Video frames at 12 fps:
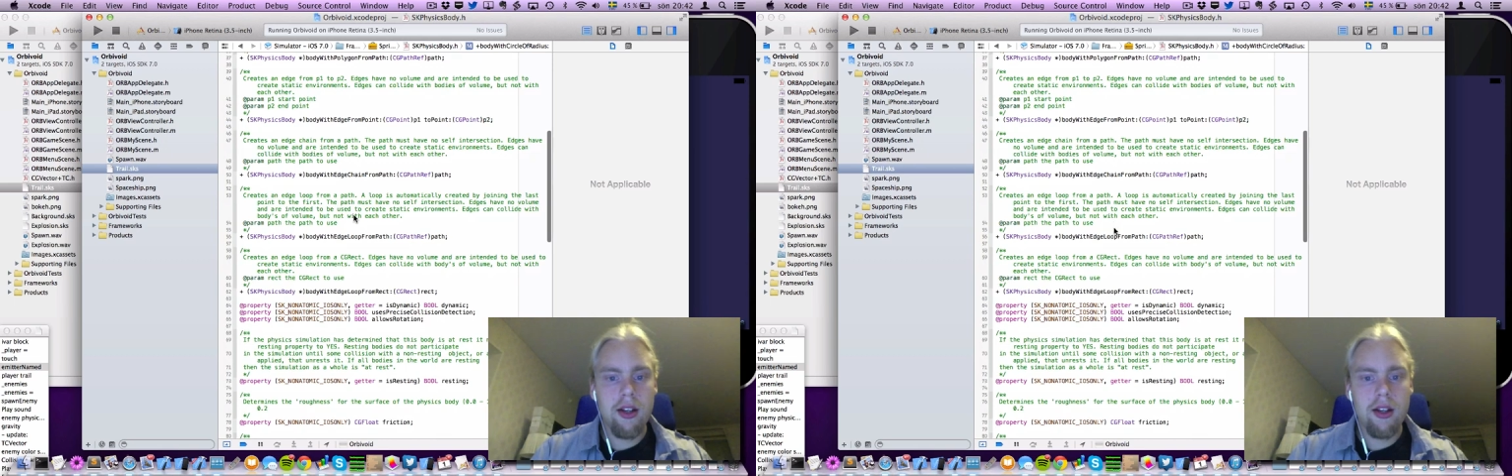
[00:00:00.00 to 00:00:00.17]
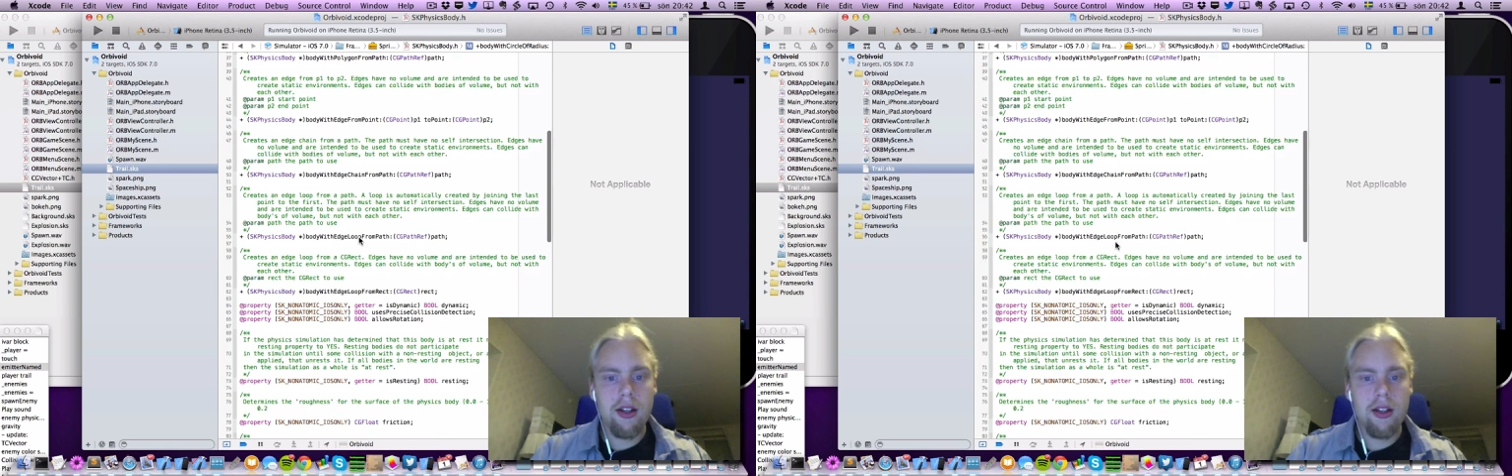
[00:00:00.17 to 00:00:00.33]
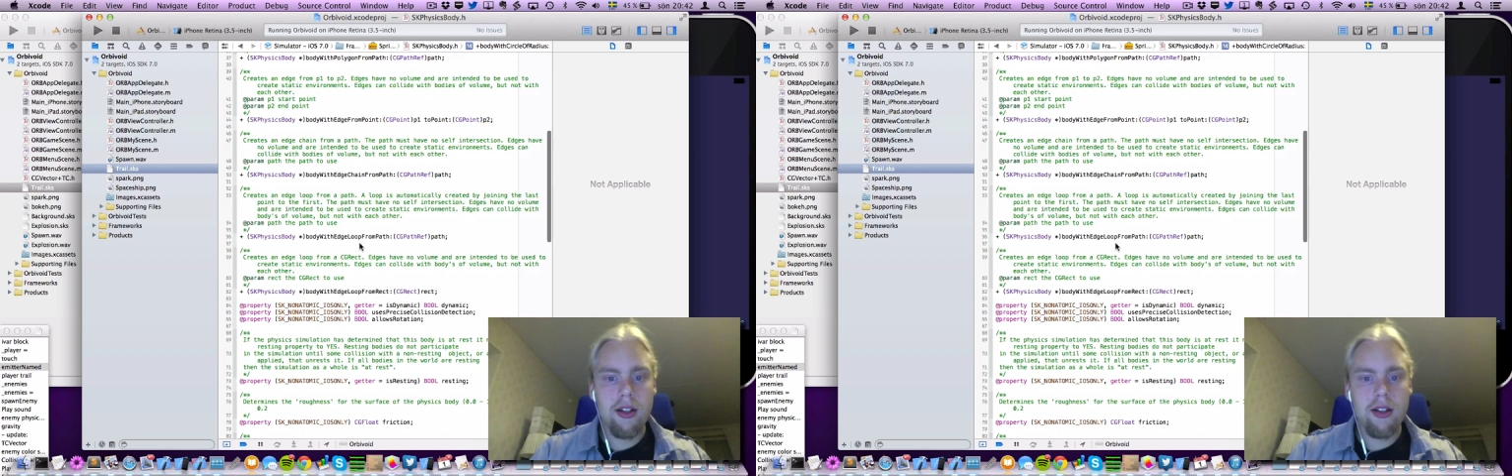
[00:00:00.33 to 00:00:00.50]

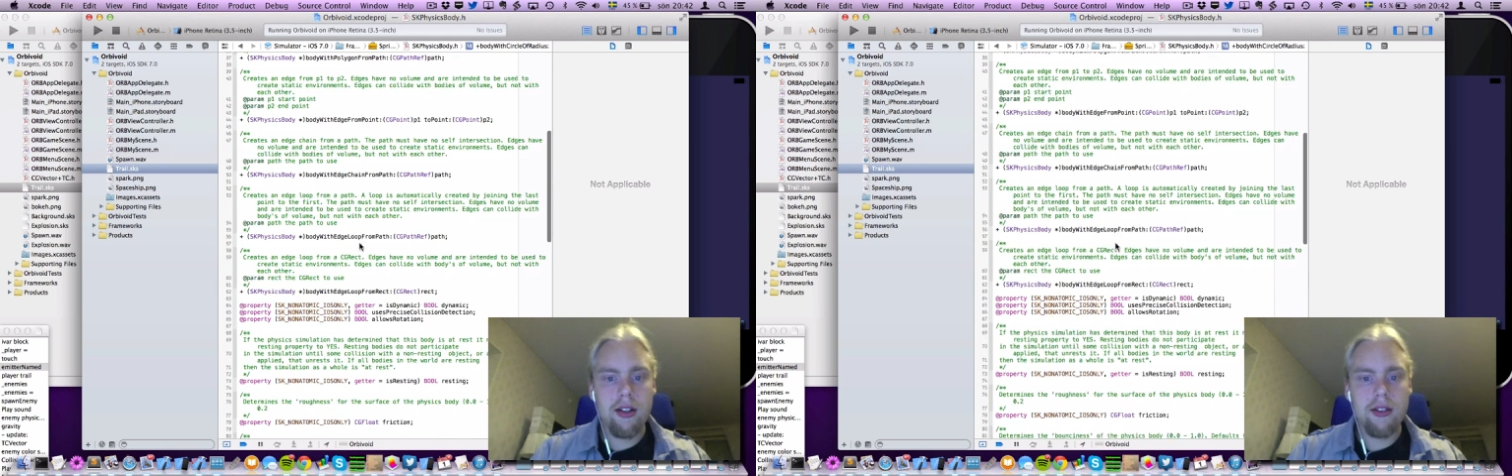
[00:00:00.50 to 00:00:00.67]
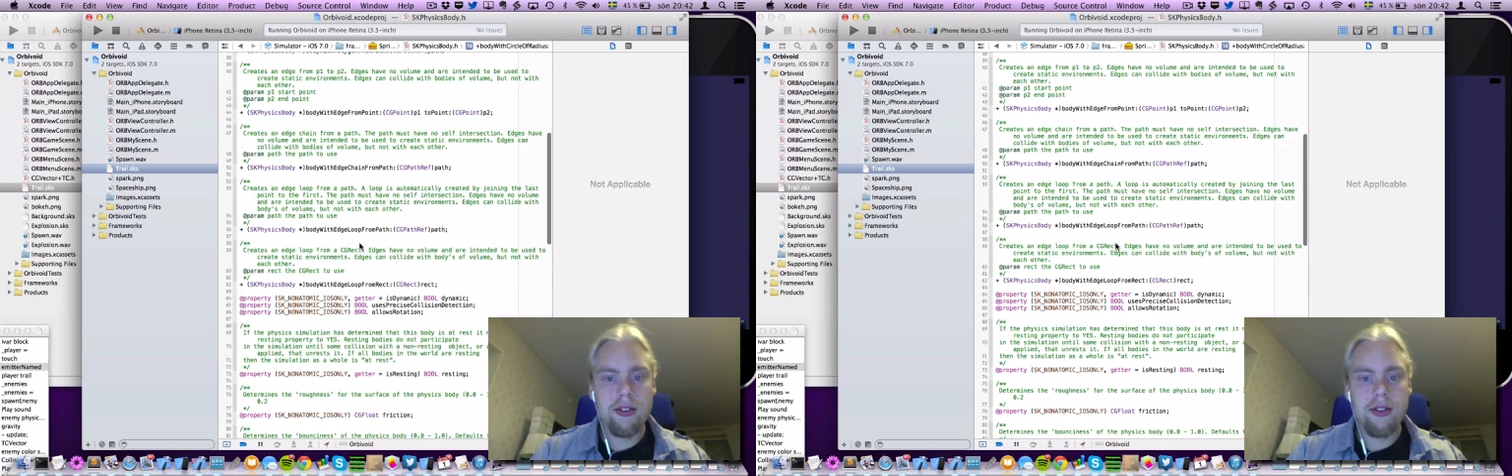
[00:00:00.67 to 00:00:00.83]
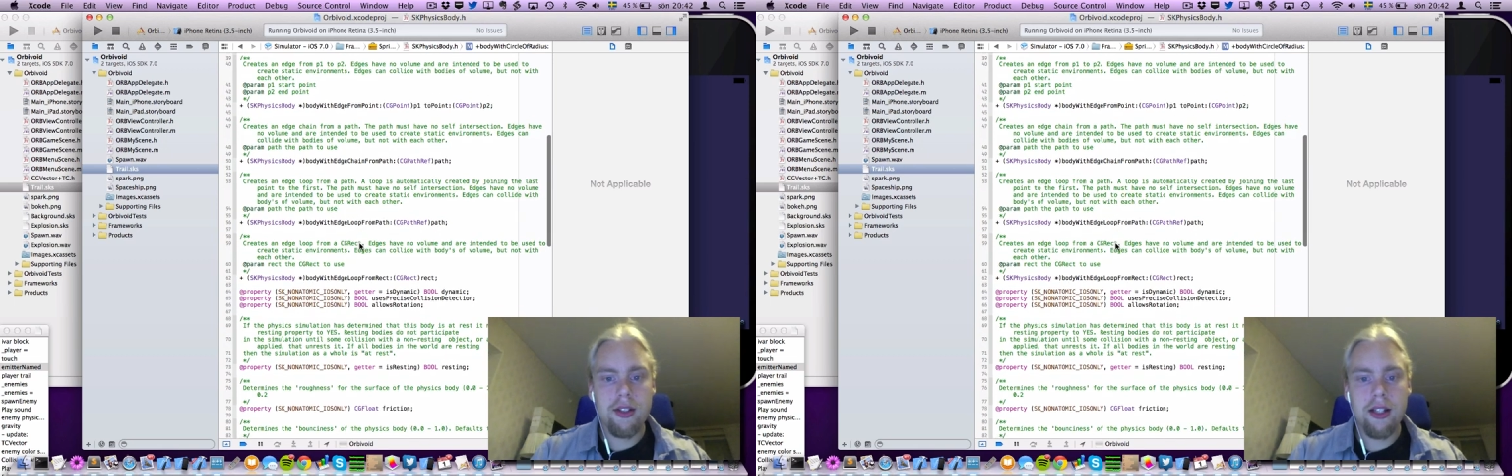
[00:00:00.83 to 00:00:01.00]

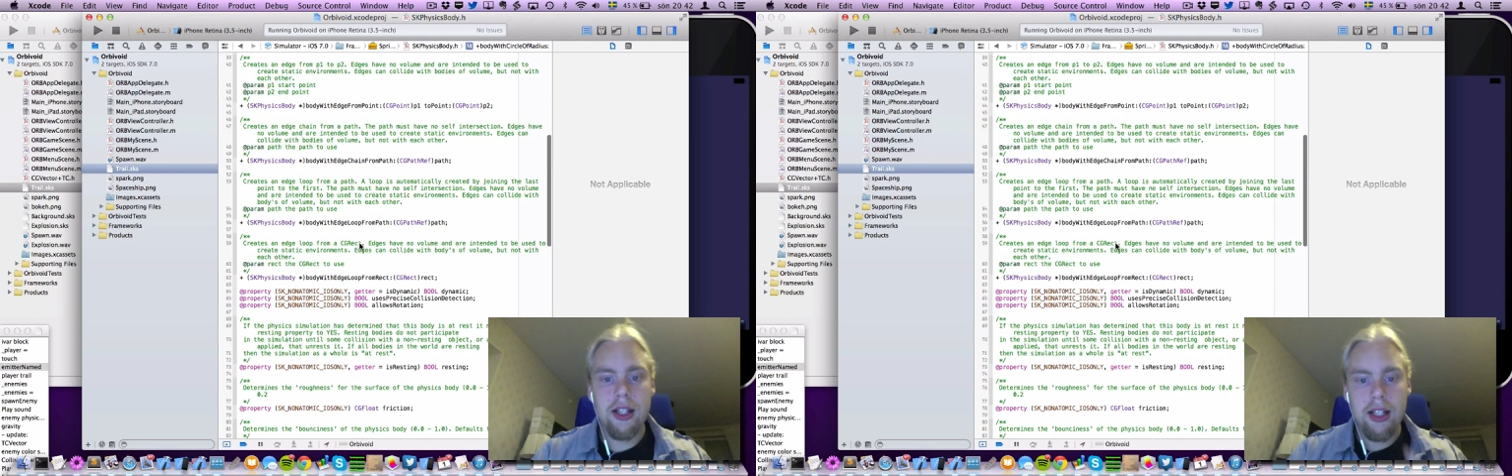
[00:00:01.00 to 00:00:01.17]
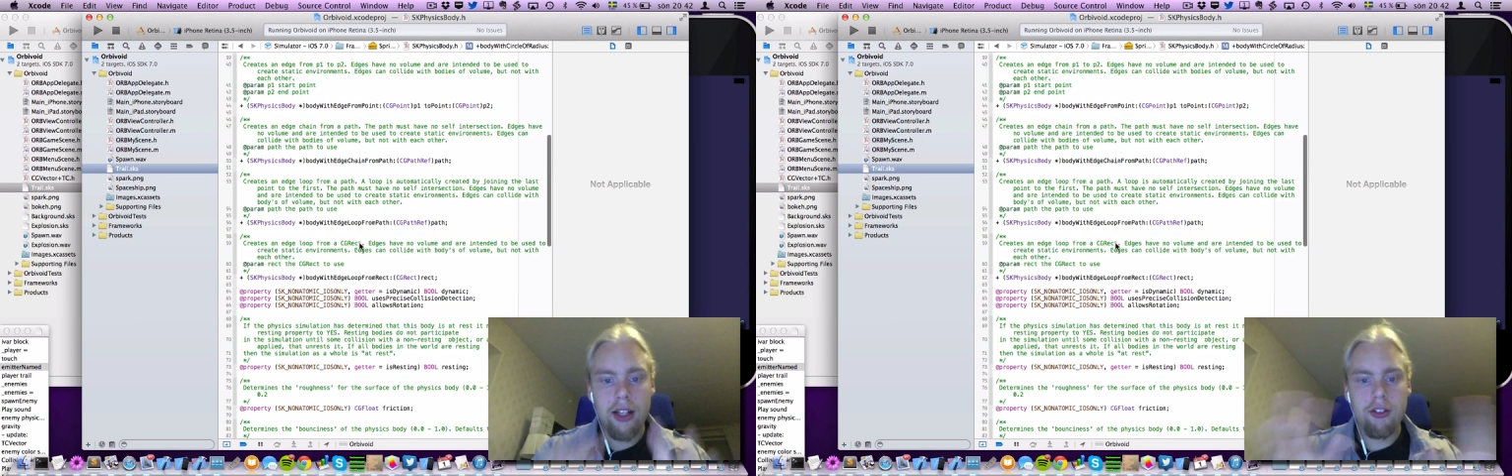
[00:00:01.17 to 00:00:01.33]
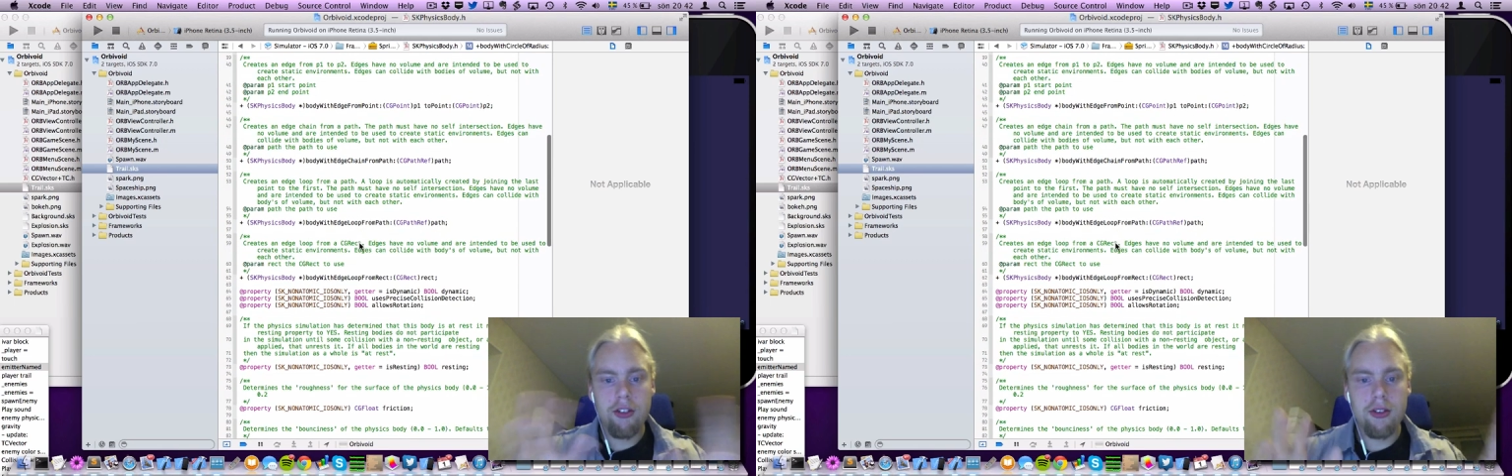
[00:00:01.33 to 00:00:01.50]
an
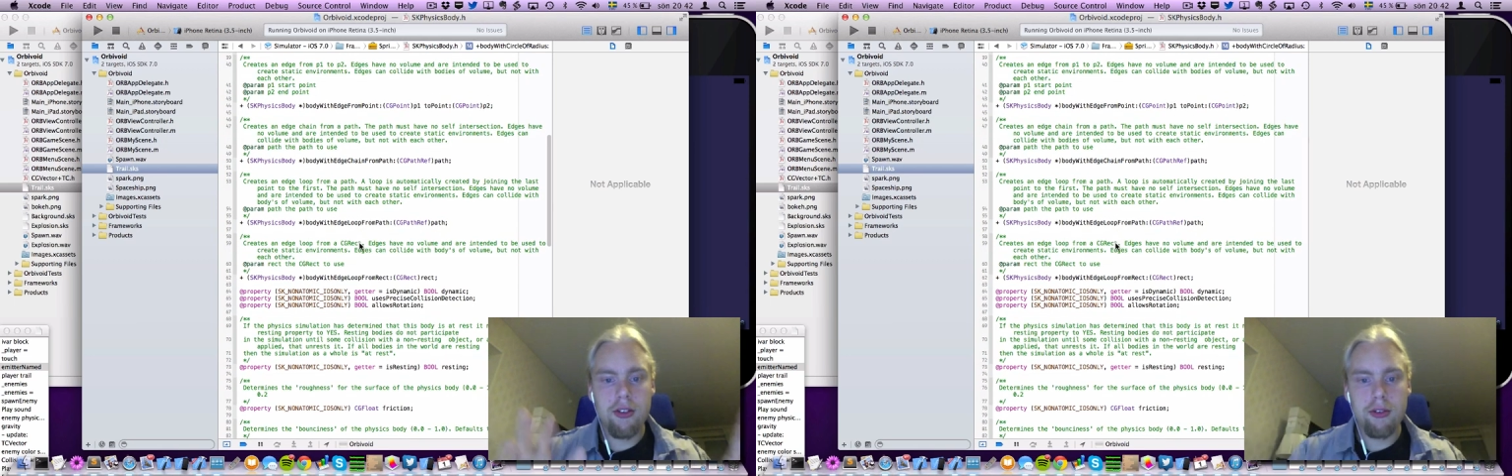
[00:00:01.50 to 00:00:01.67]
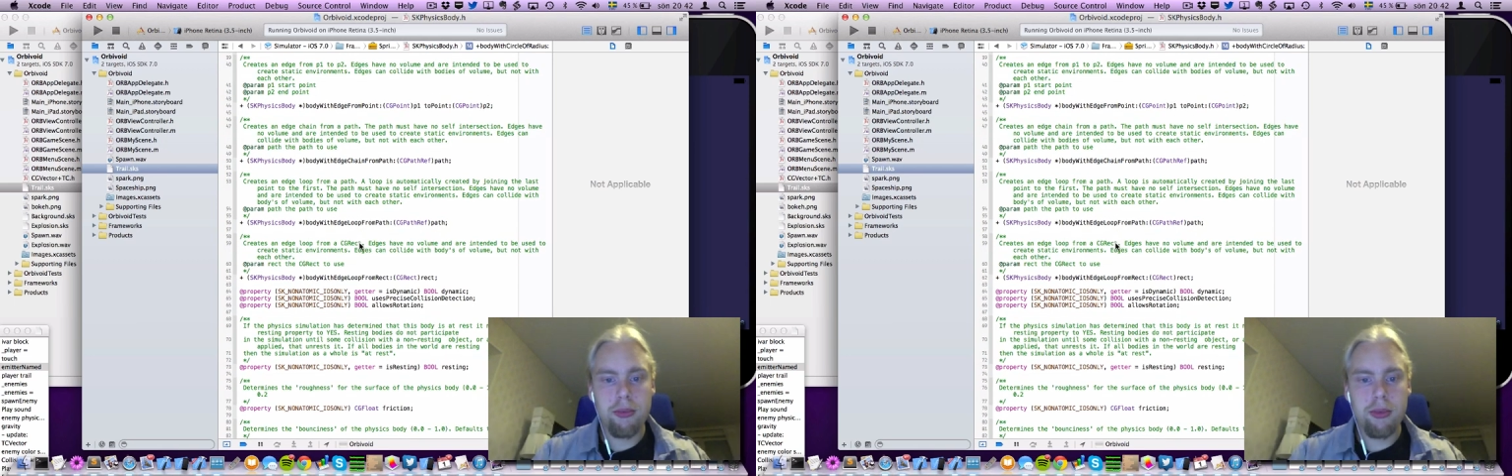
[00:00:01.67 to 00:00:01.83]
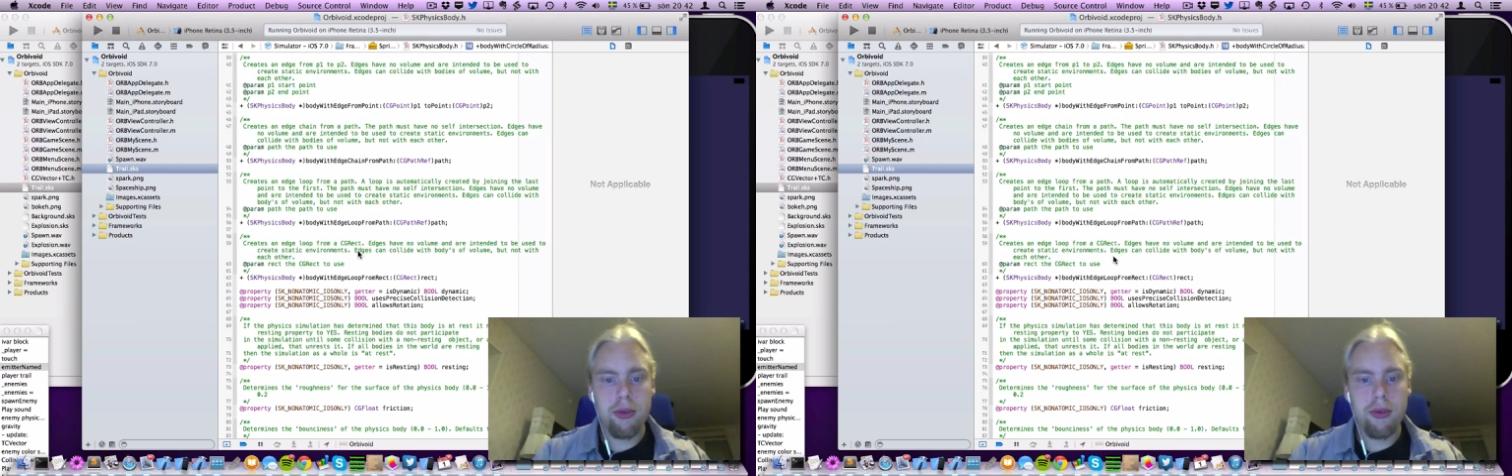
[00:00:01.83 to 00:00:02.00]
edge
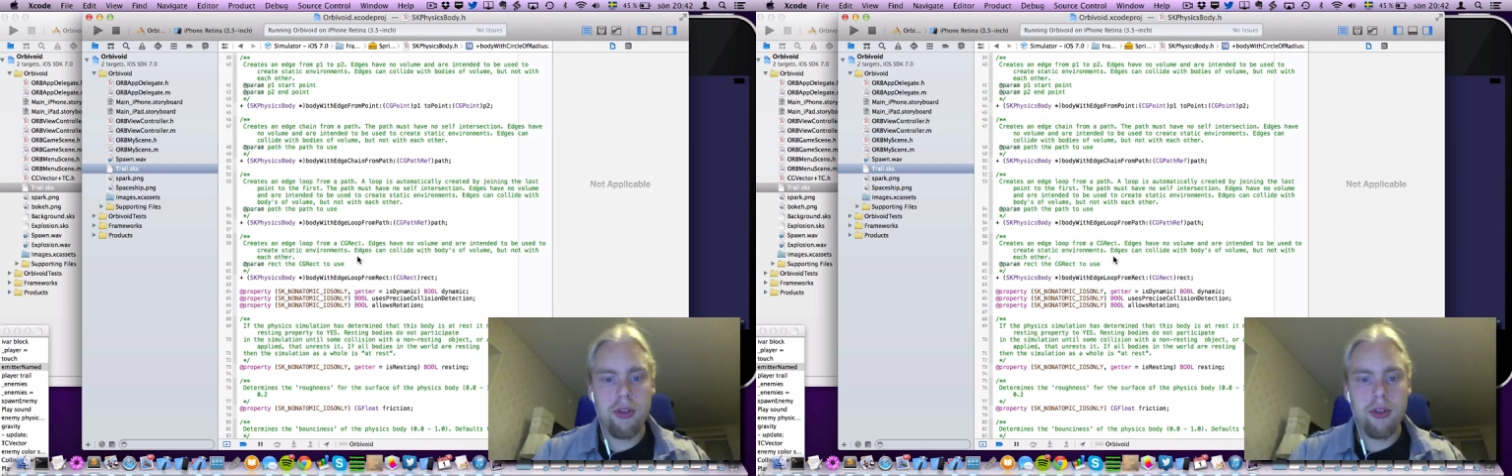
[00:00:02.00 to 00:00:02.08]
loop.